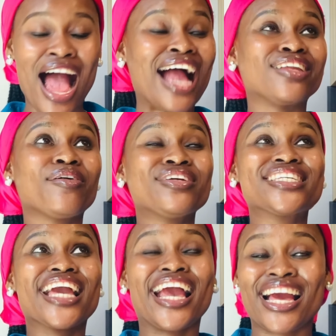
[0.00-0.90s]
I
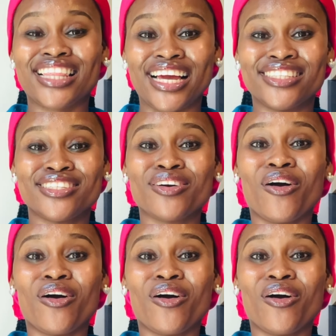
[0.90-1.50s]
don't care that it is